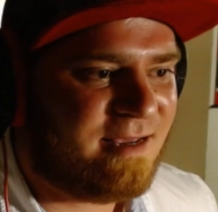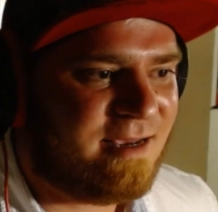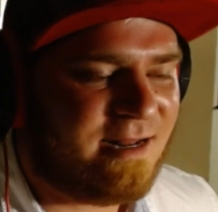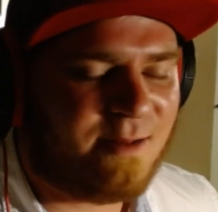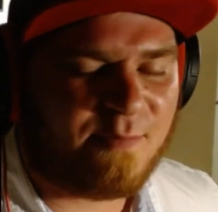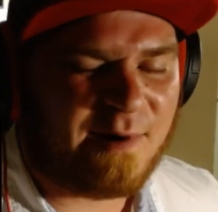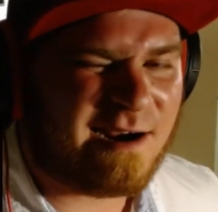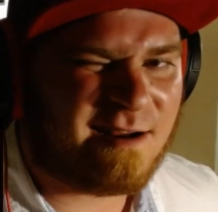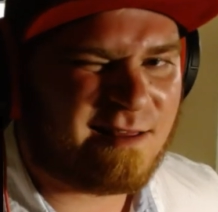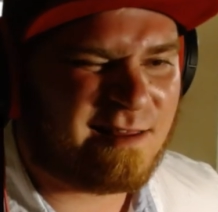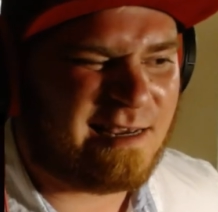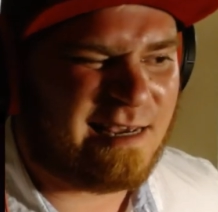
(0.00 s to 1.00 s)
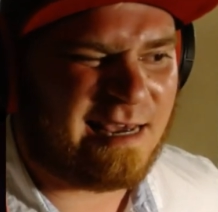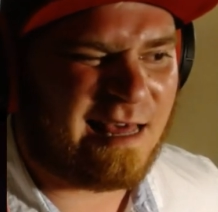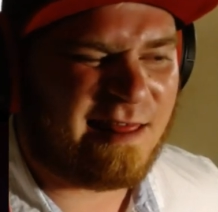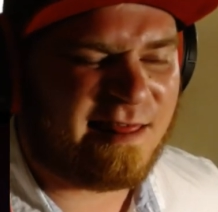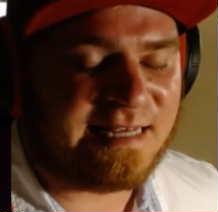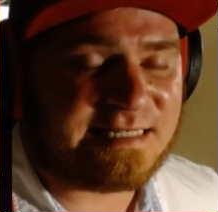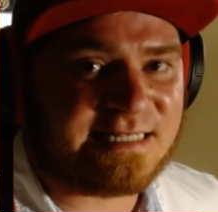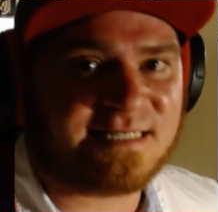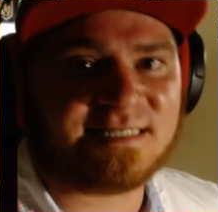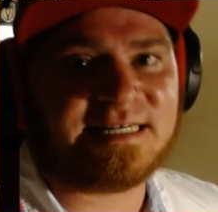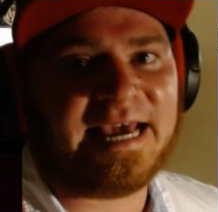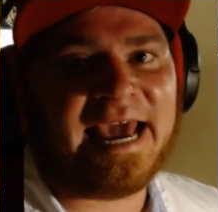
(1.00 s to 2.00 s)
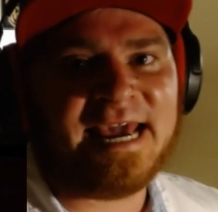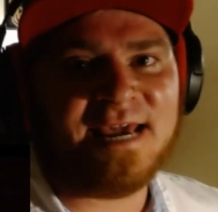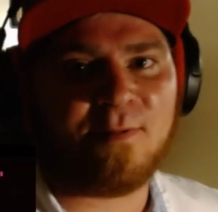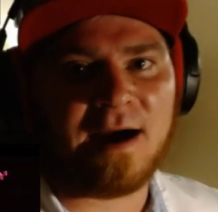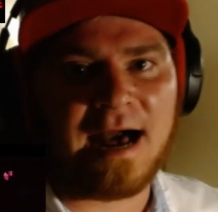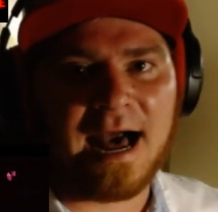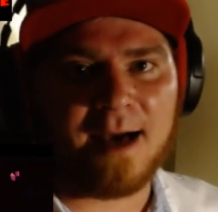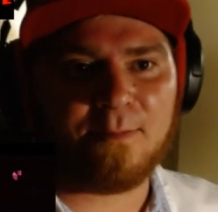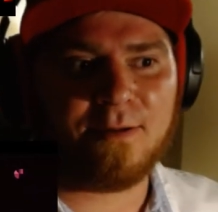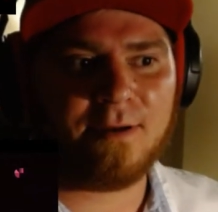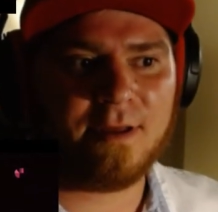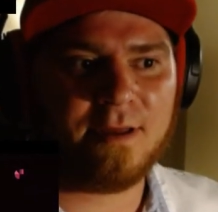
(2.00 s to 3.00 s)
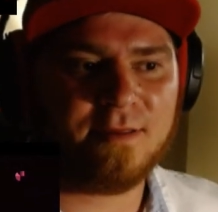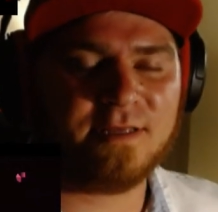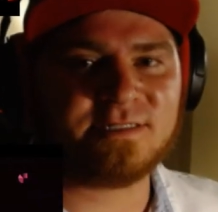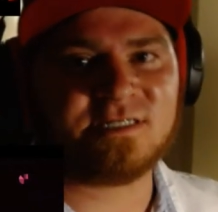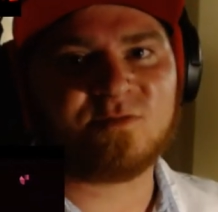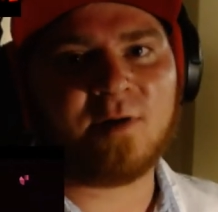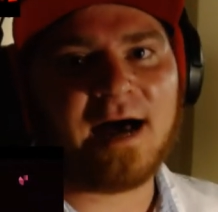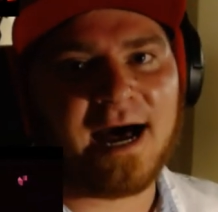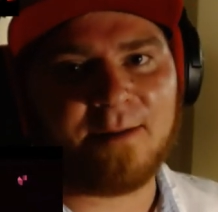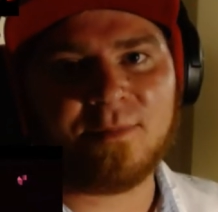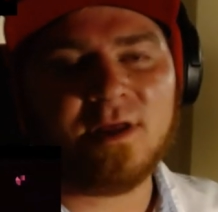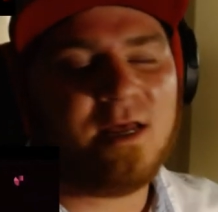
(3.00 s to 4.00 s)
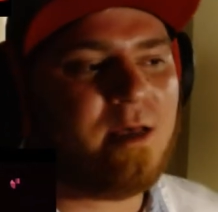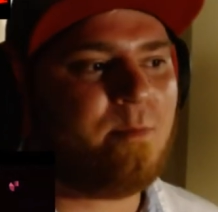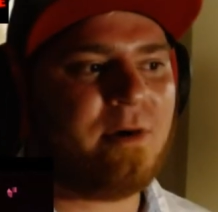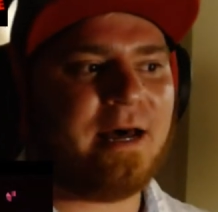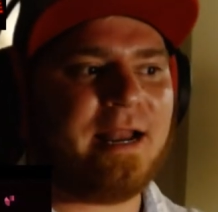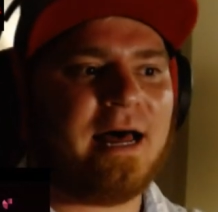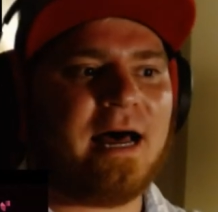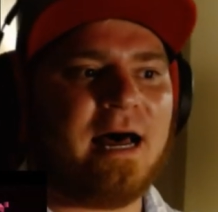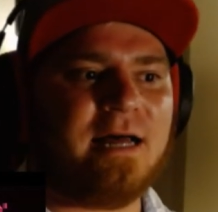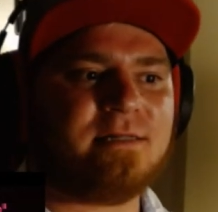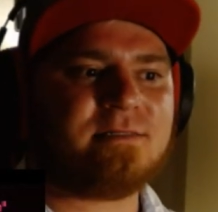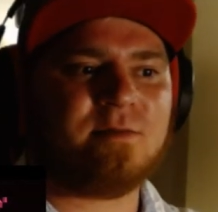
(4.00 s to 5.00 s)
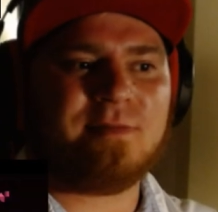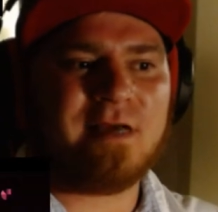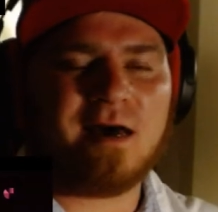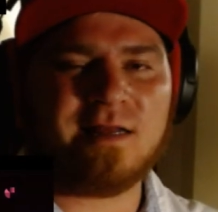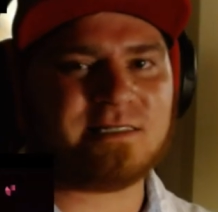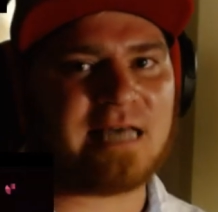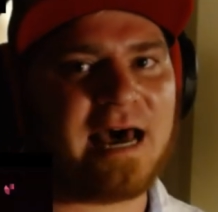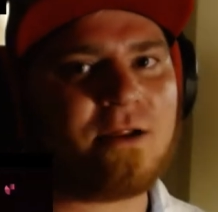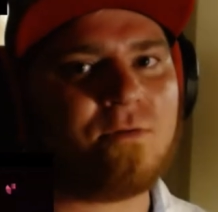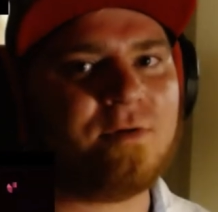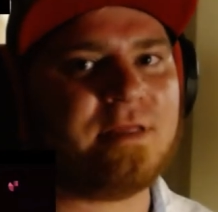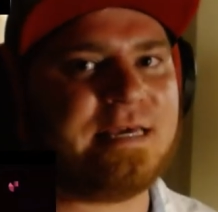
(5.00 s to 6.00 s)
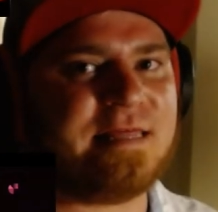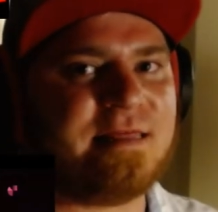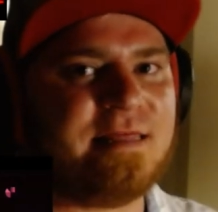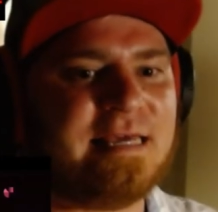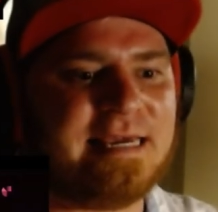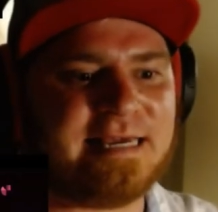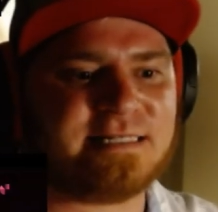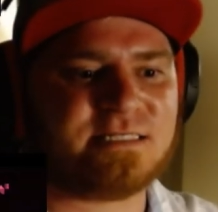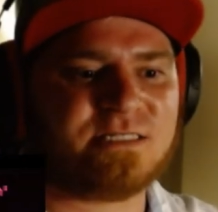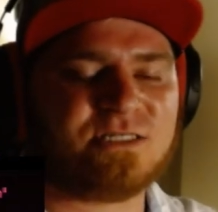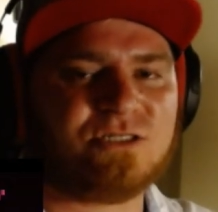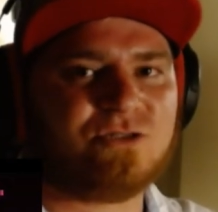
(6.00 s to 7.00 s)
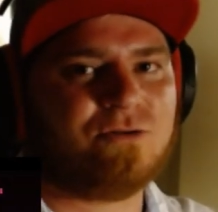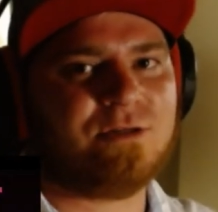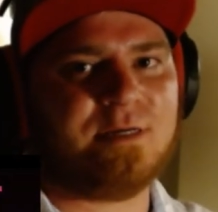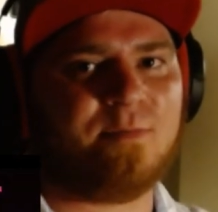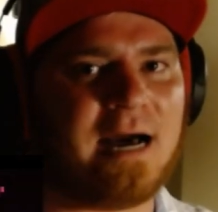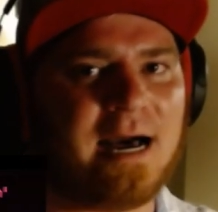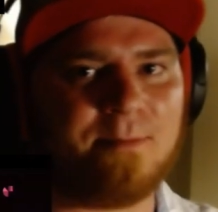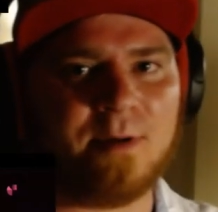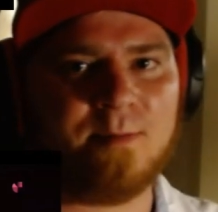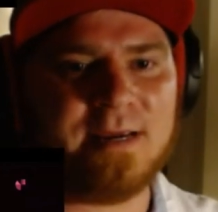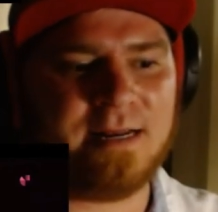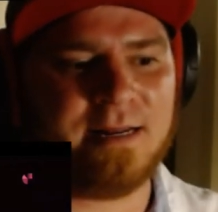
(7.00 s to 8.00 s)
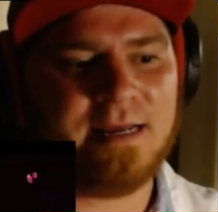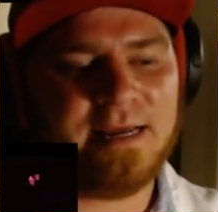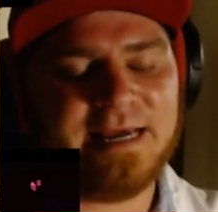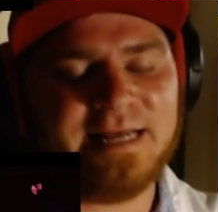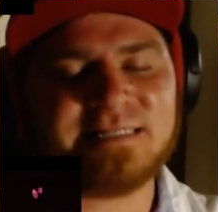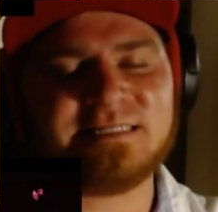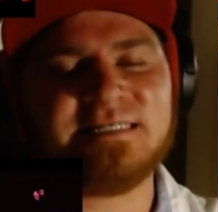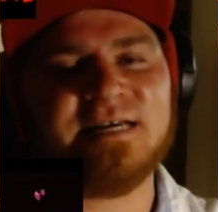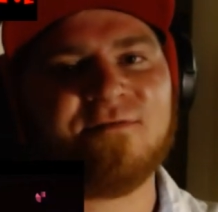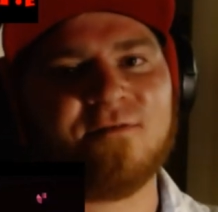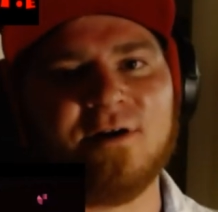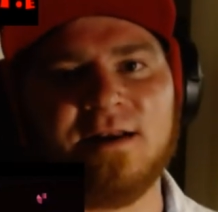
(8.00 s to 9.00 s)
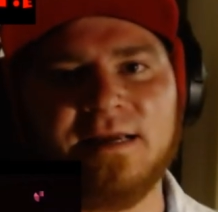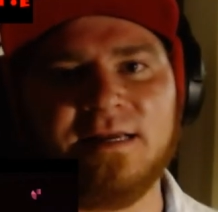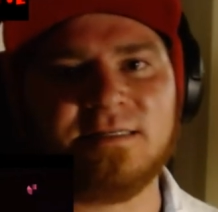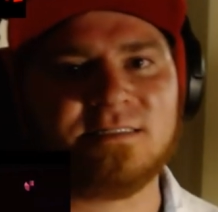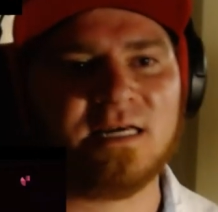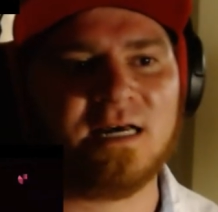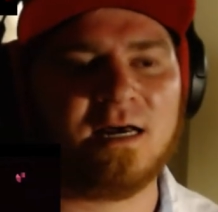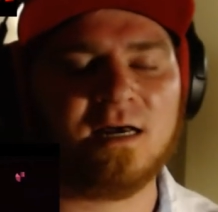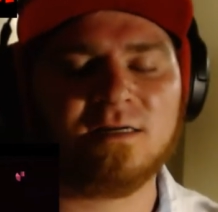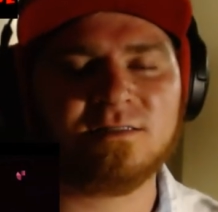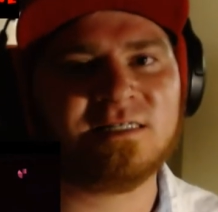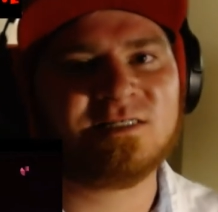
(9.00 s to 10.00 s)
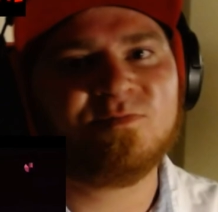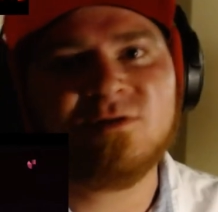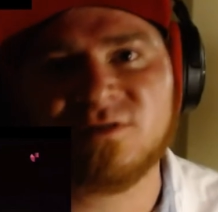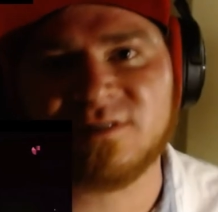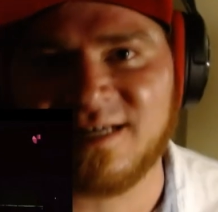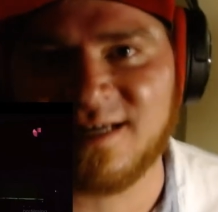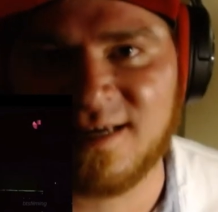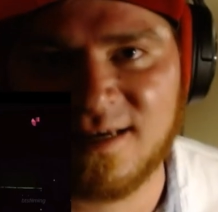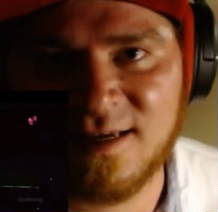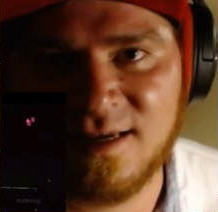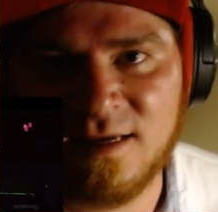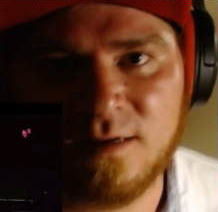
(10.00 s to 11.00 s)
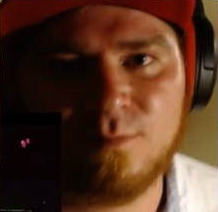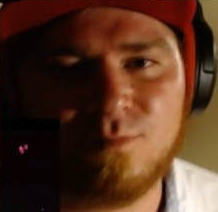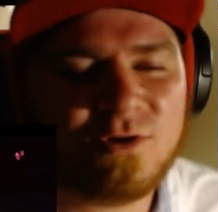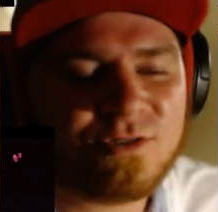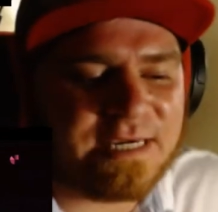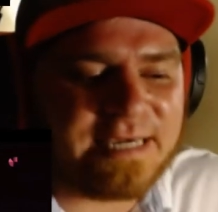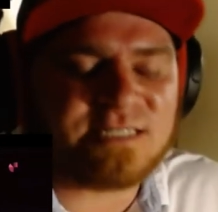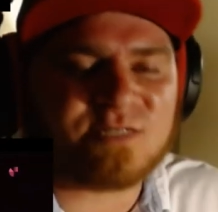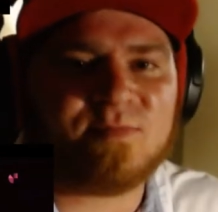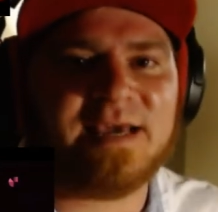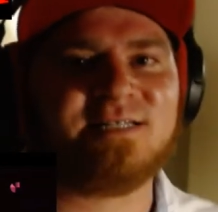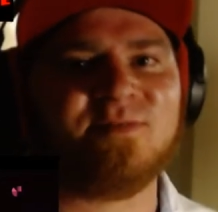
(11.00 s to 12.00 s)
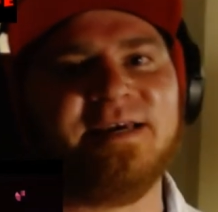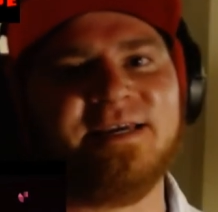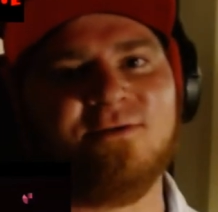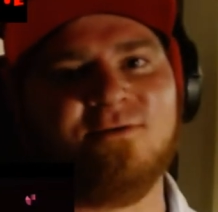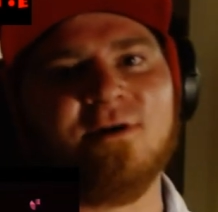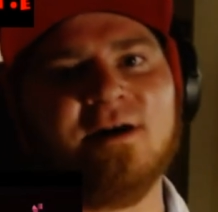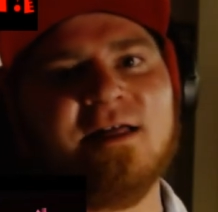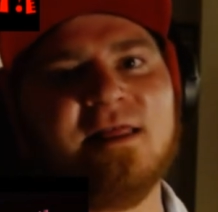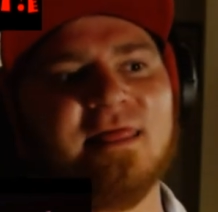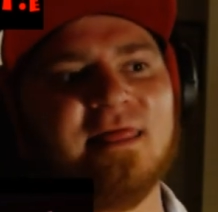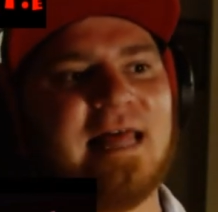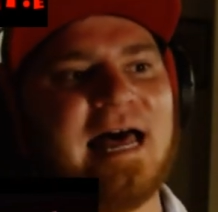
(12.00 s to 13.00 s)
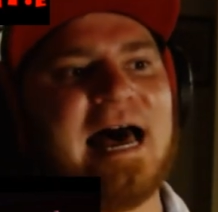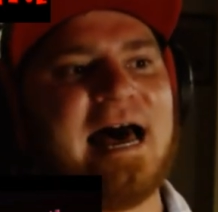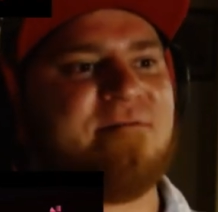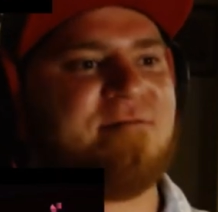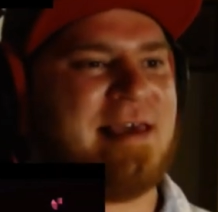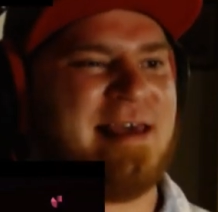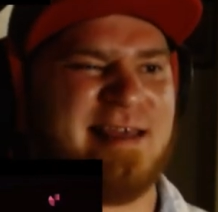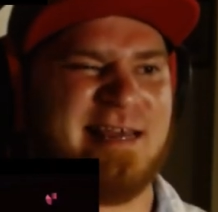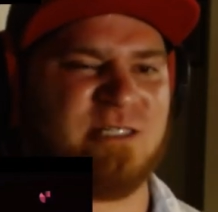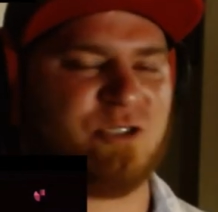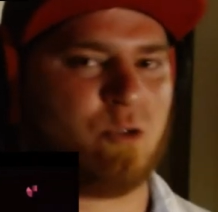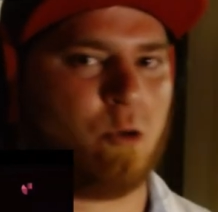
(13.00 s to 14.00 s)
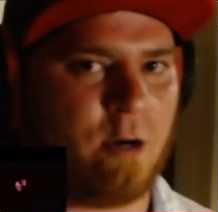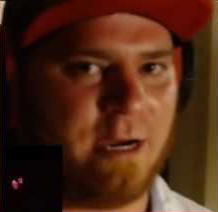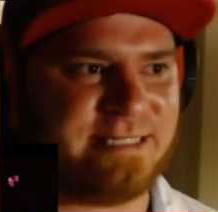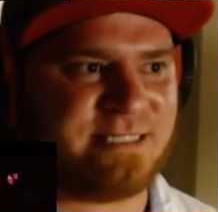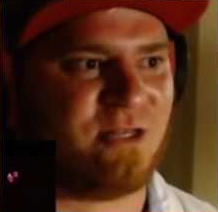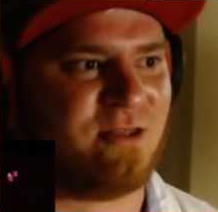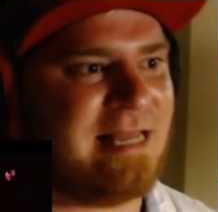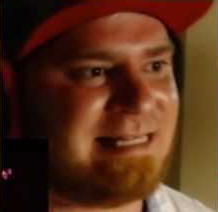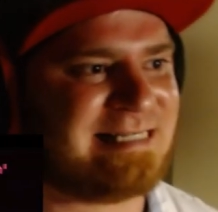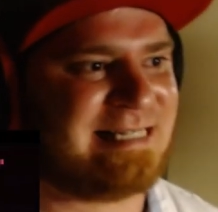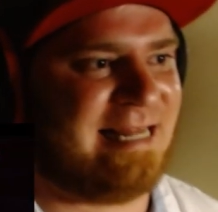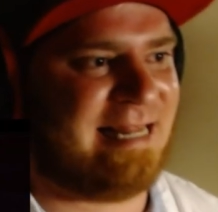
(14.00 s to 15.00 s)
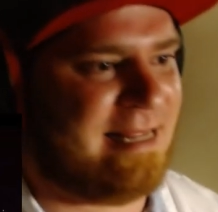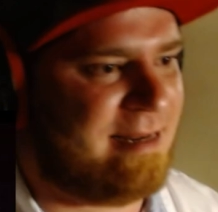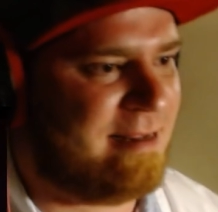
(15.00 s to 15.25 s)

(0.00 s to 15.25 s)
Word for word: And apparently this is K-pop. This is pop. But uh, to be honest, I don't really think it's truly pop. I mean, it's different. It's uh, it's music. Music is made to make you laugh and enjoy. So let's get it.